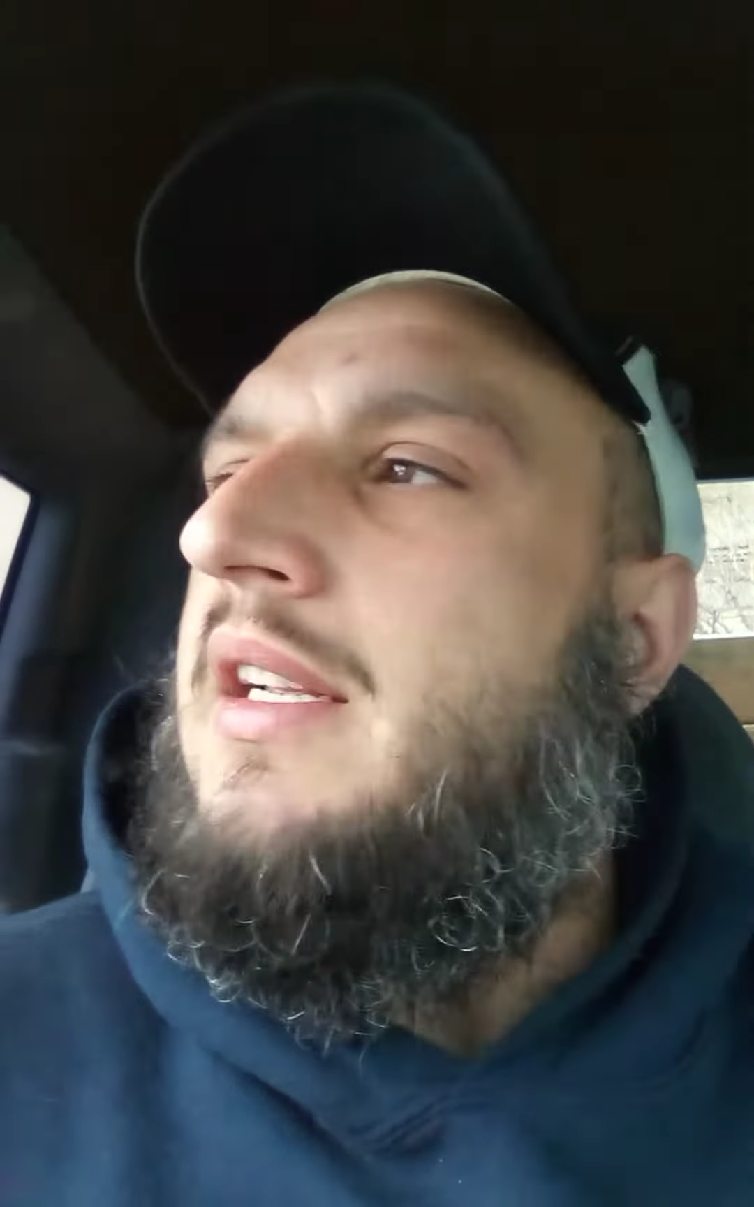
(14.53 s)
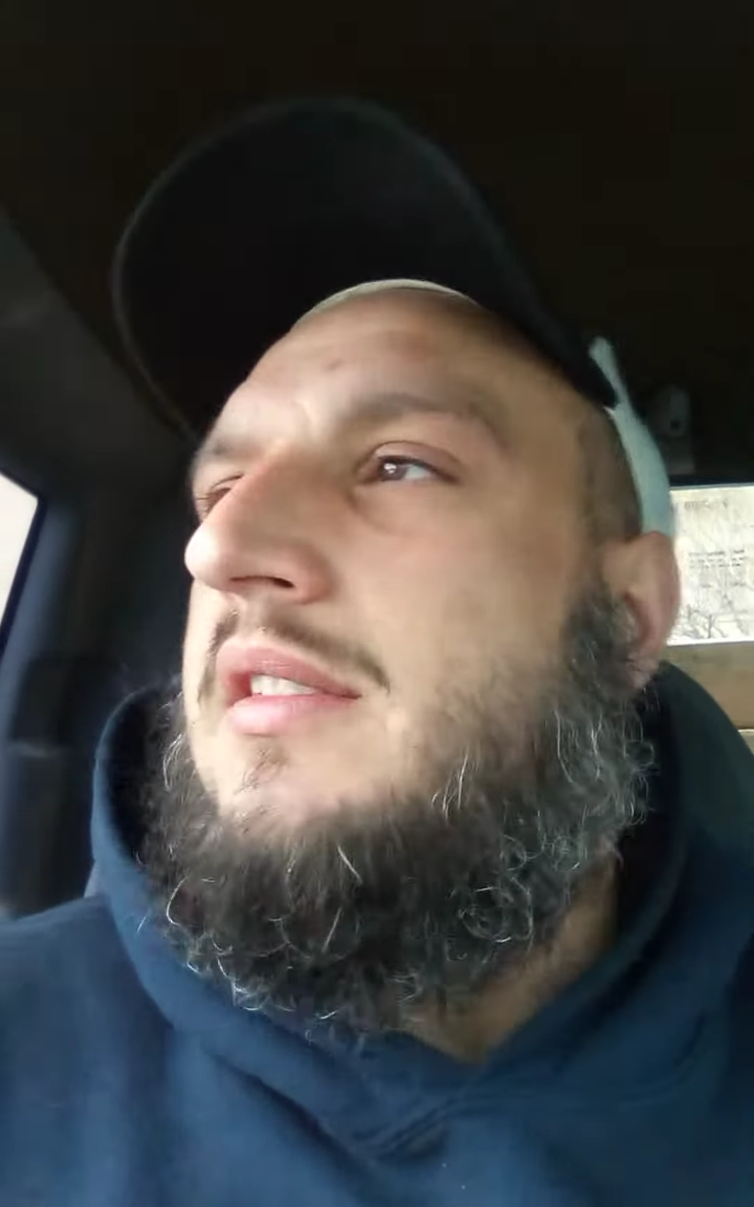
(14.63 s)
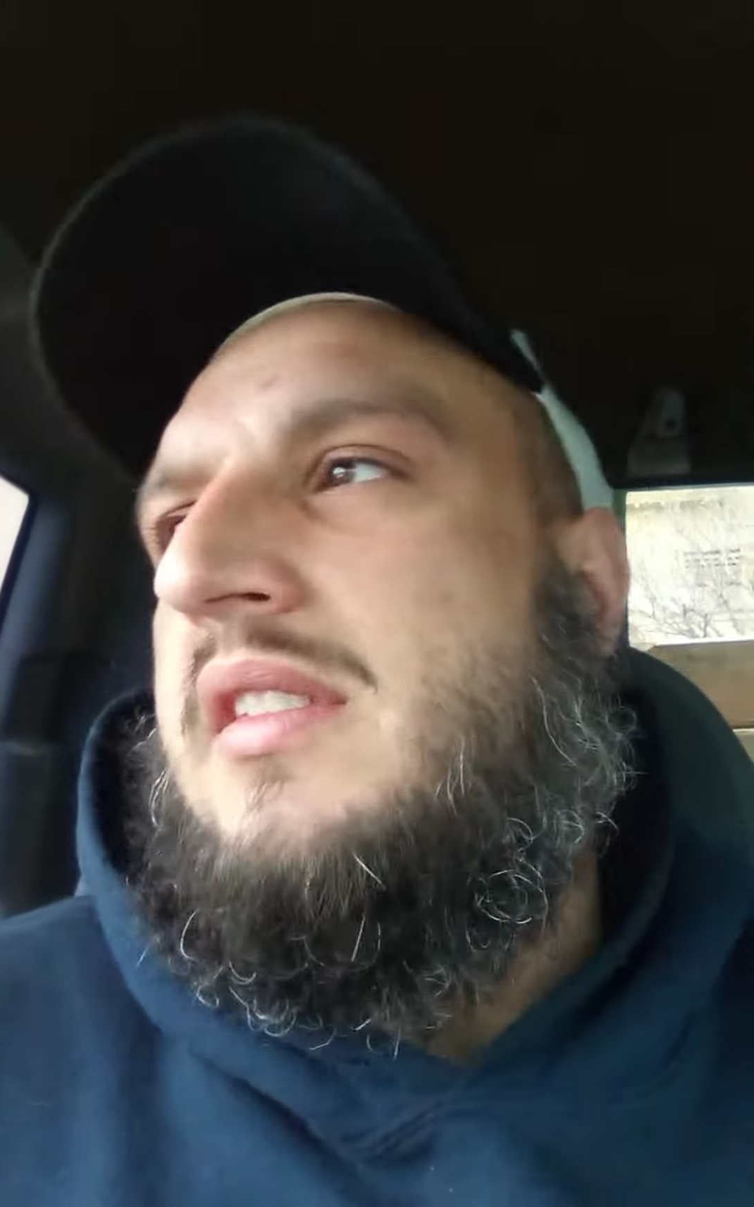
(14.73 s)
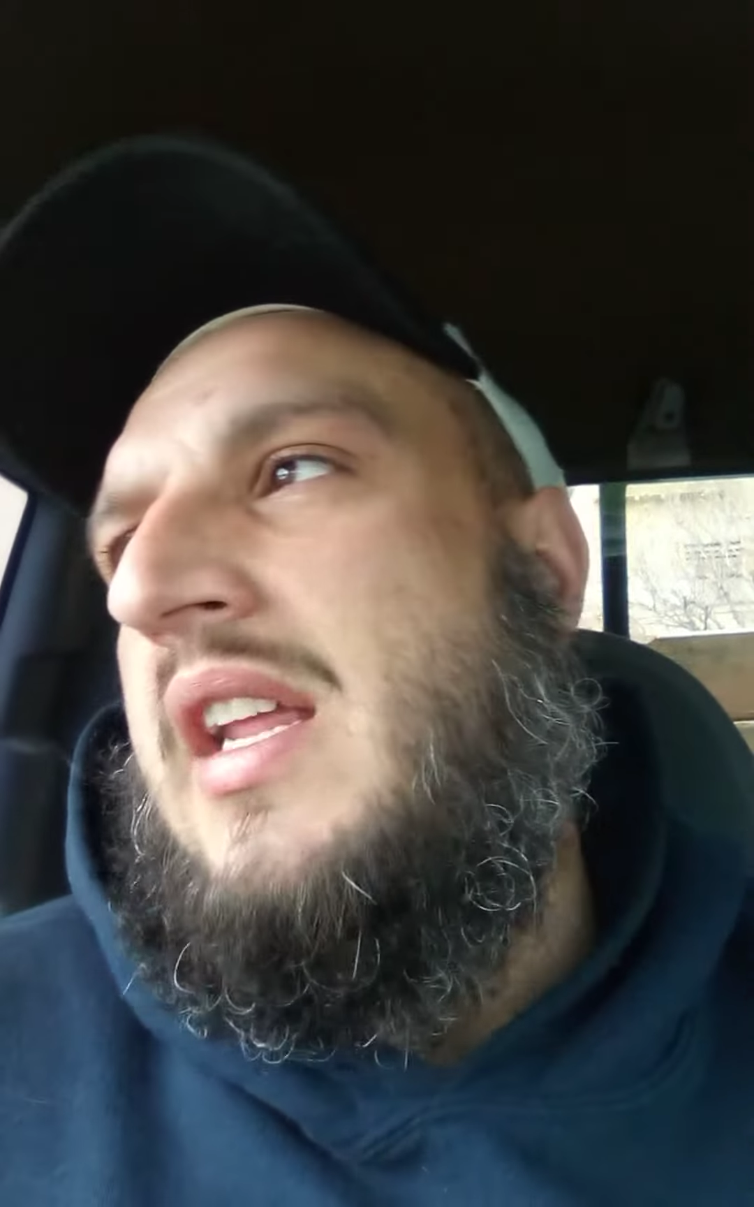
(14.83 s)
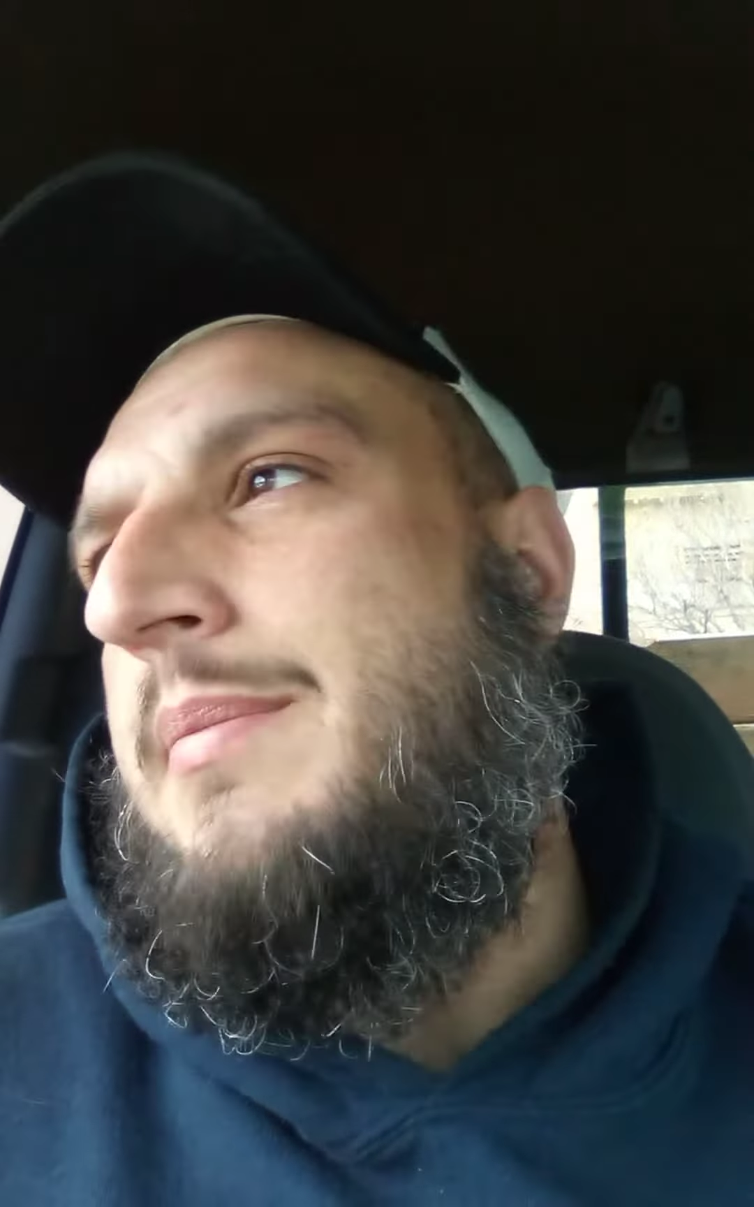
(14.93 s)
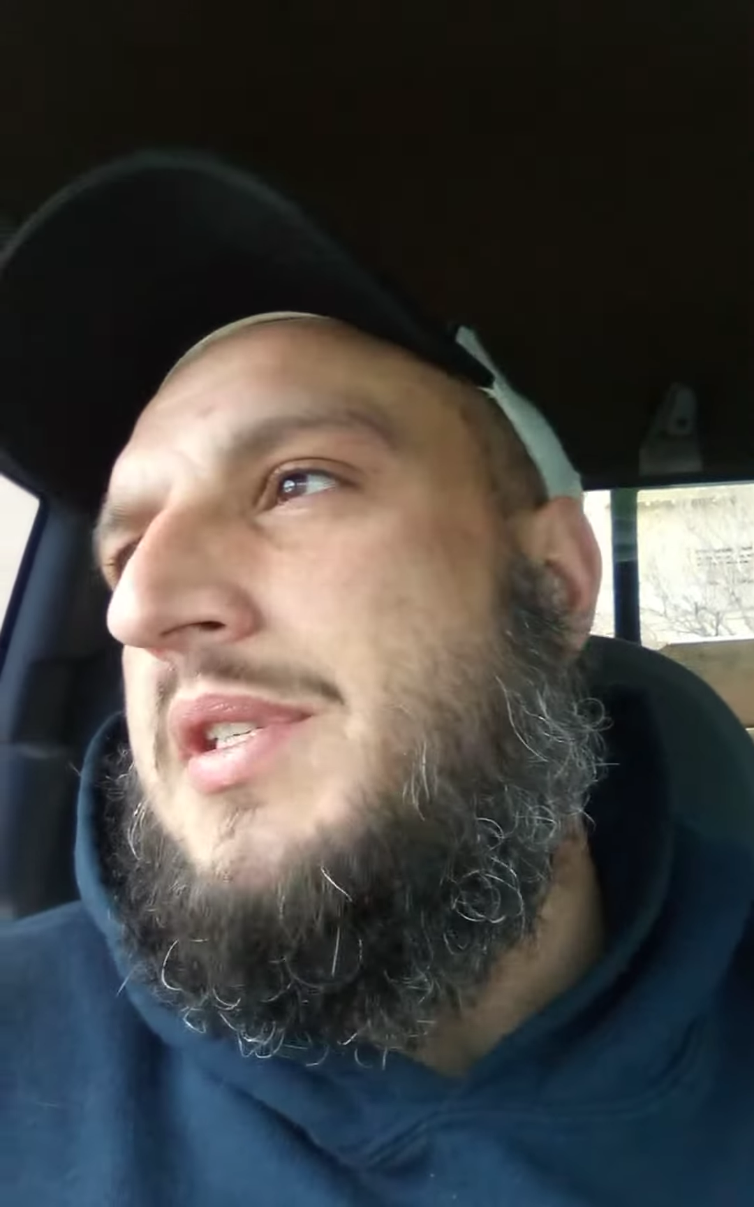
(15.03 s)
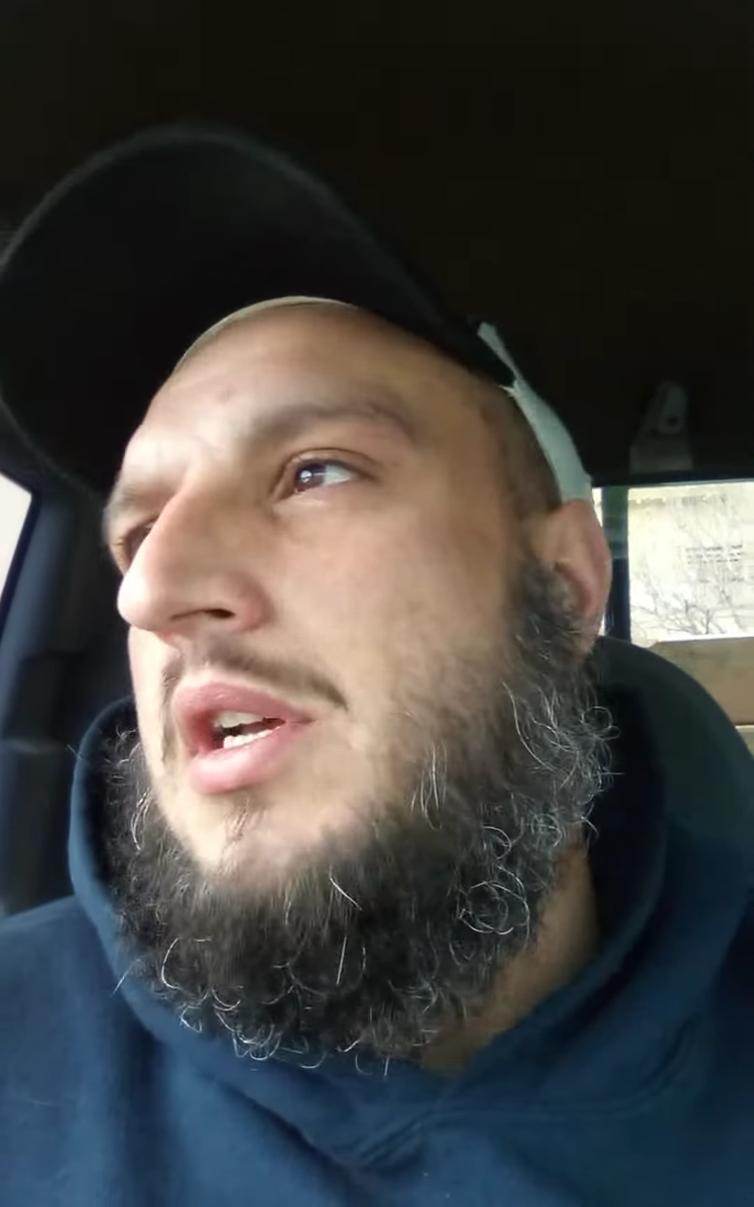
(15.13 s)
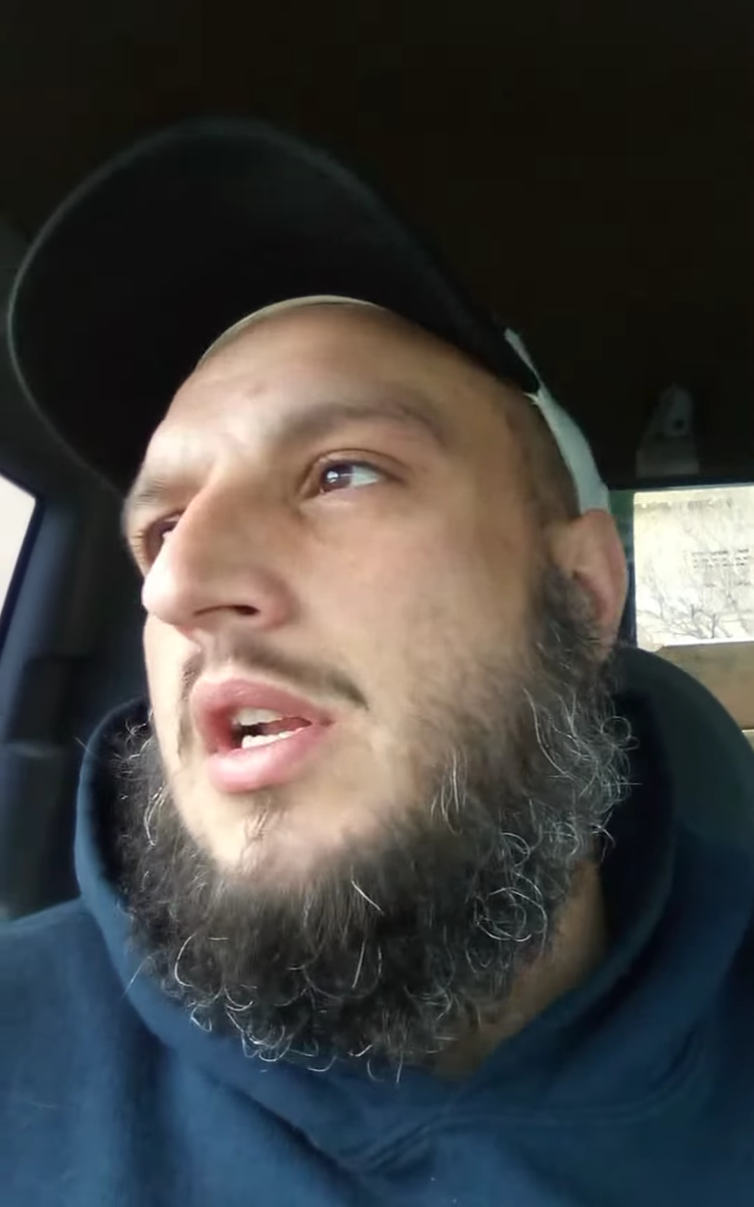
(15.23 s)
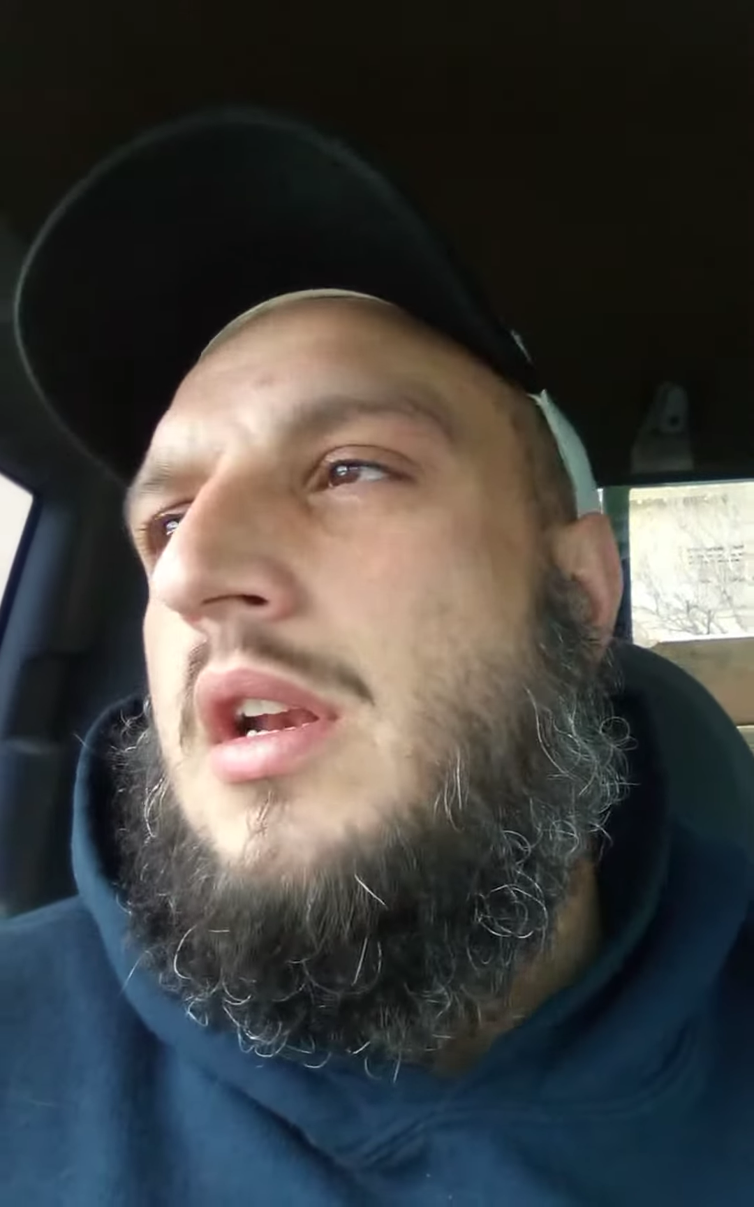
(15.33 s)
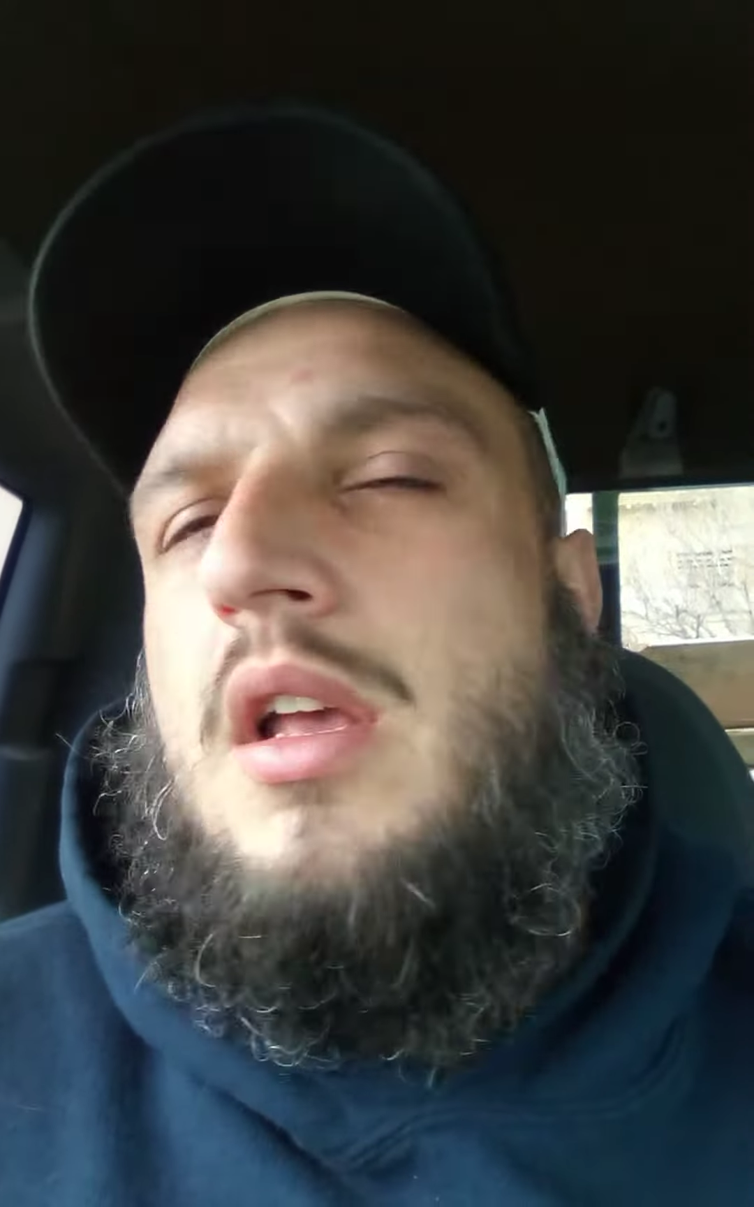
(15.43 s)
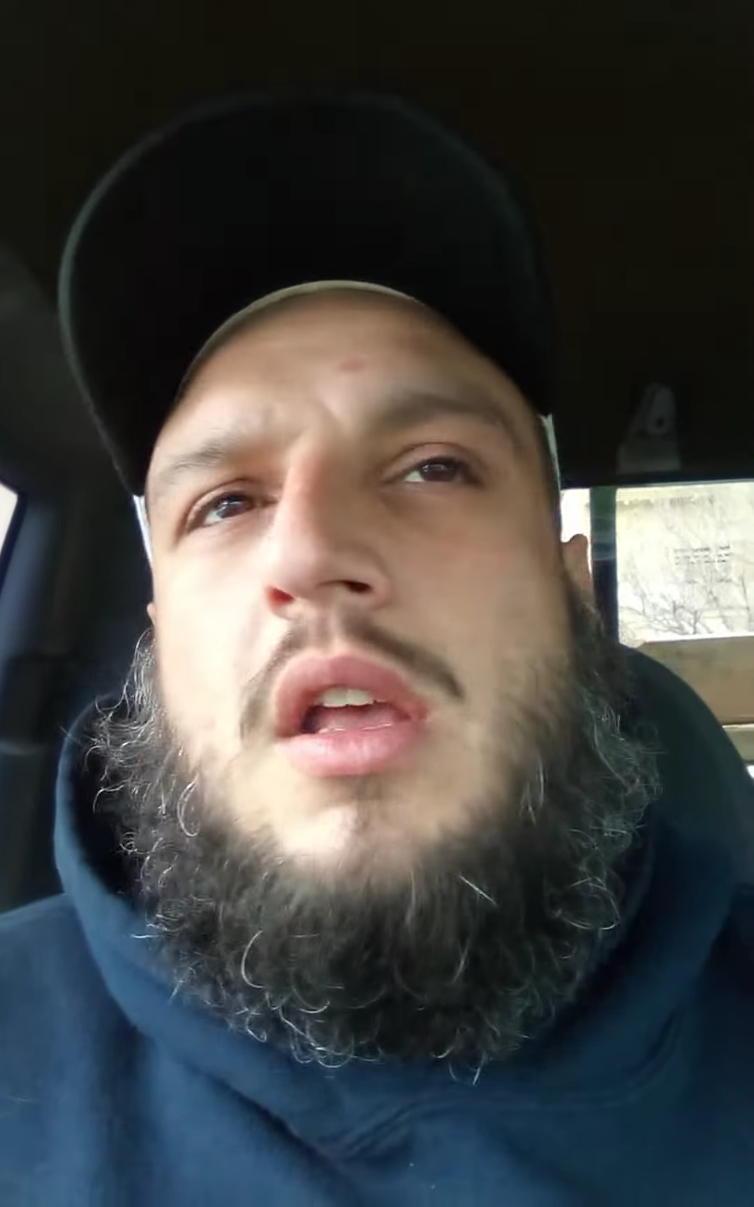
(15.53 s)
stepson,